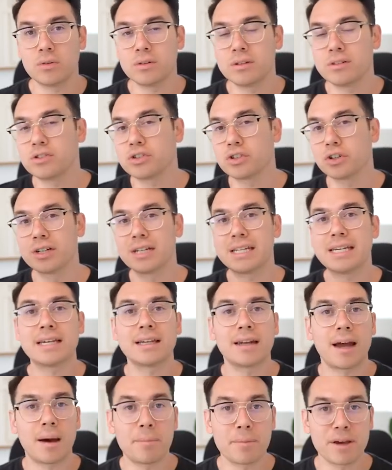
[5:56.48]
certain
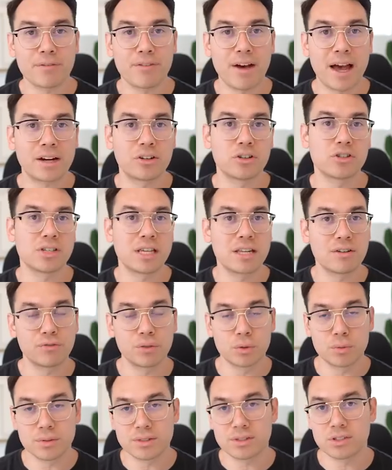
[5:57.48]
economic factors
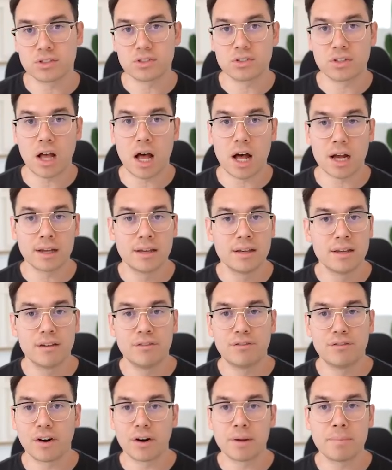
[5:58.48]
influence the stock,
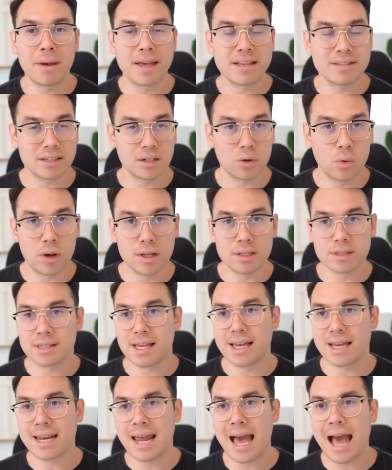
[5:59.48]
very basic ones,
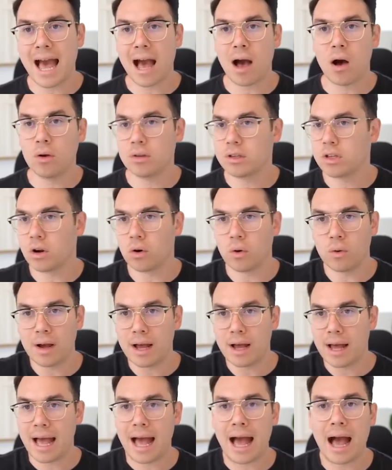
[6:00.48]
and
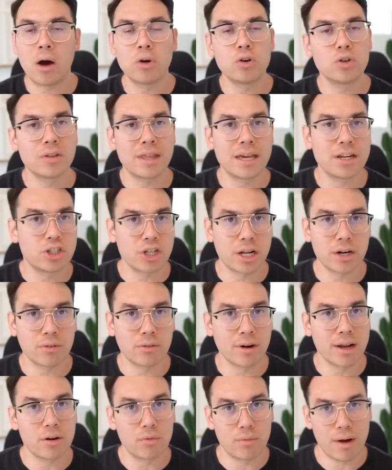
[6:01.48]
how do they
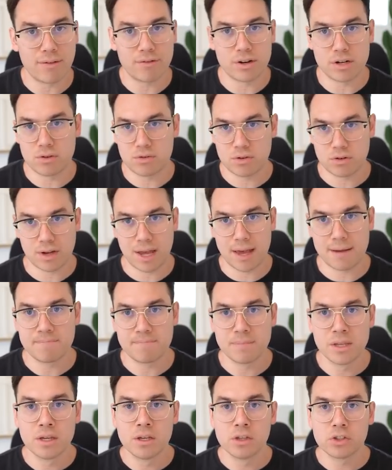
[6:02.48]
generate revenue, okay?
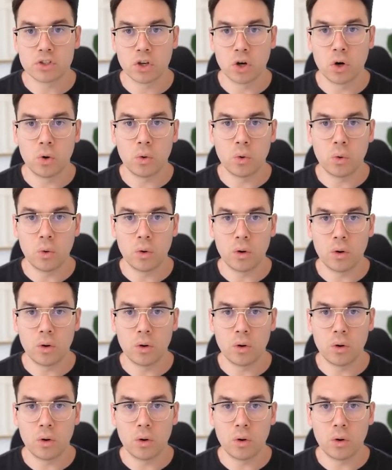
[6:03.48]
So